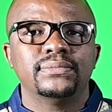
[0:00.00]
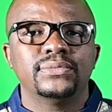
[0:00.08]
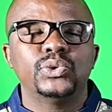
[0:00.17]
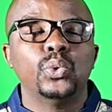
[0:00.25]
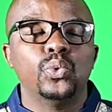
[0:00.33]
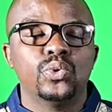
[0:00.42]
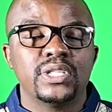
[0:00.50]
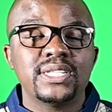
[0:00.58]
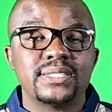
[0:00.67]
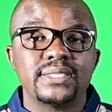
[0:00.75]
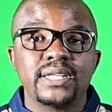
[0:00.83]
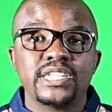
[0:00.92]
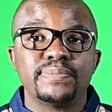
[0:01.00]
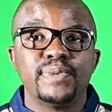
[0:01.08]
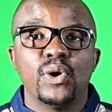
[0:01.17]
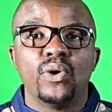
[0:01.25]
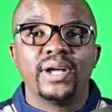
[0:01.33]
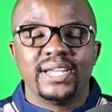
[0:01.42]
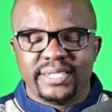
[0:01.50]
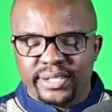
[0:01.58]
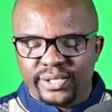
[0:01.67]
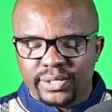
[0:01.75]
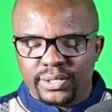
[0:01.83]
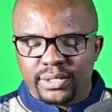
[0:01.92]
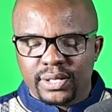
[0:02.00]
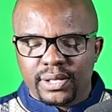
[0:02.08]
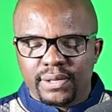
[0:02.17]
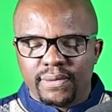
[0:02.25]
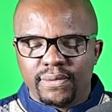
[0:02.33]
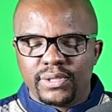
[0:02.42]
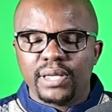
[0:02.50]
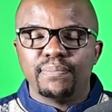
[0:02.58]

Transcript: So these three spear organizations, they